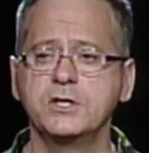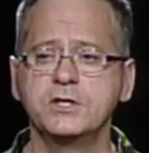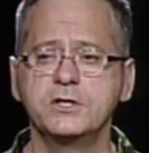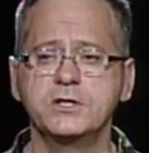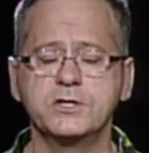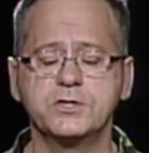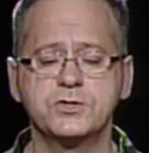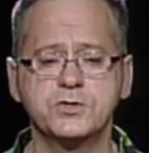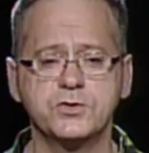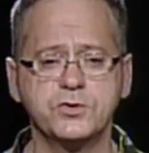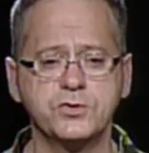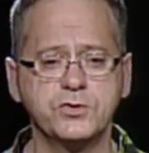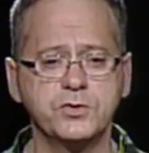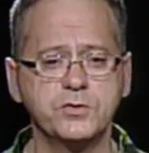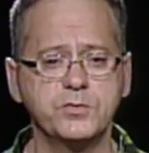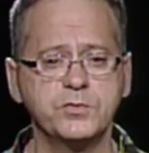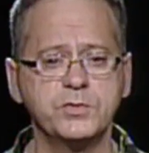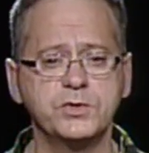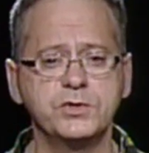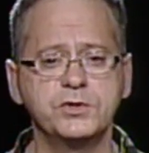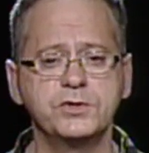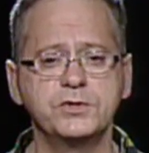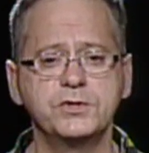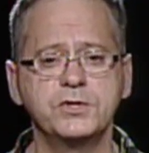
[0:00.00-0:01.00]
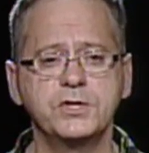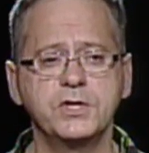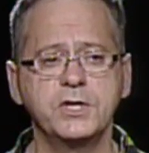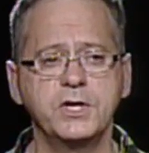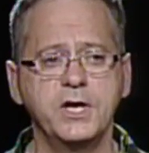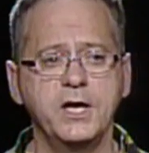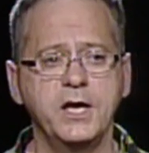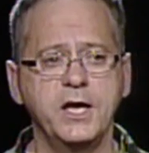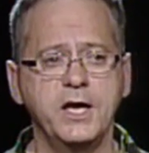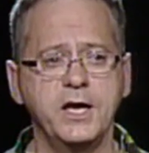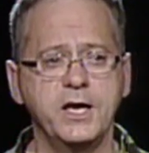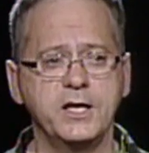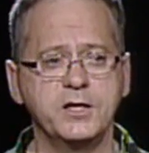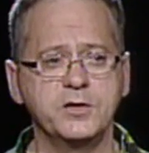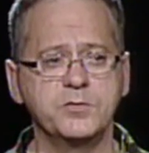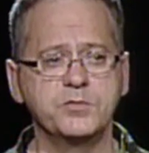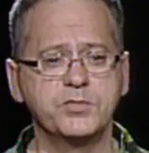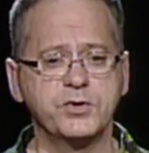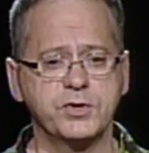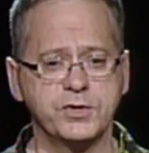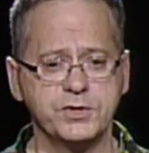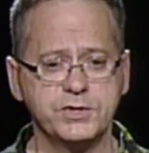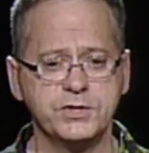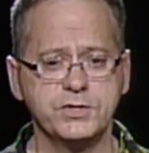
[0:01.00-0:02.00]
discernment, and
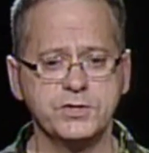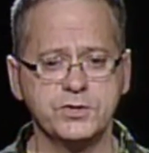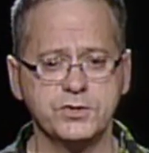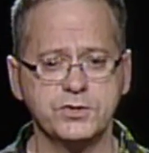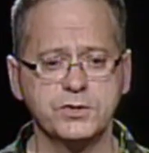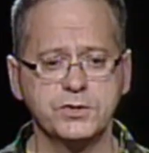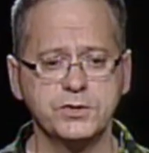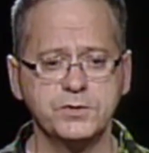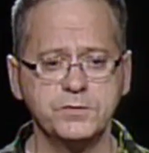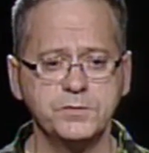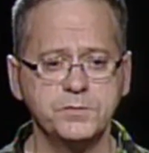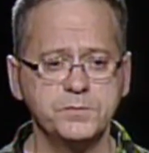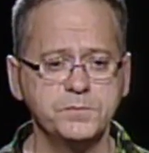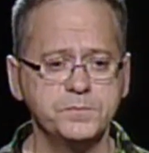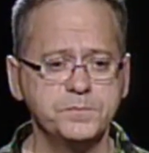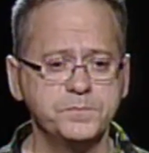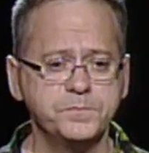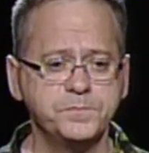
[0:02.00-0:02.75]
precision.